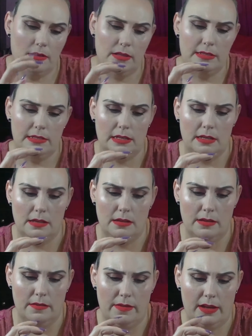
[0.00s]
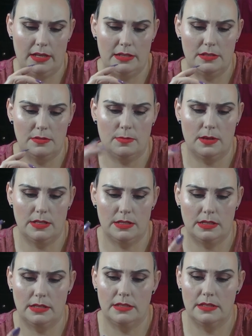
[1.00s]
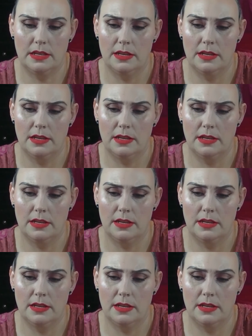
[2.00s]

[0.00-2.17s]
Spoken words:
Let's see if I can swatch these.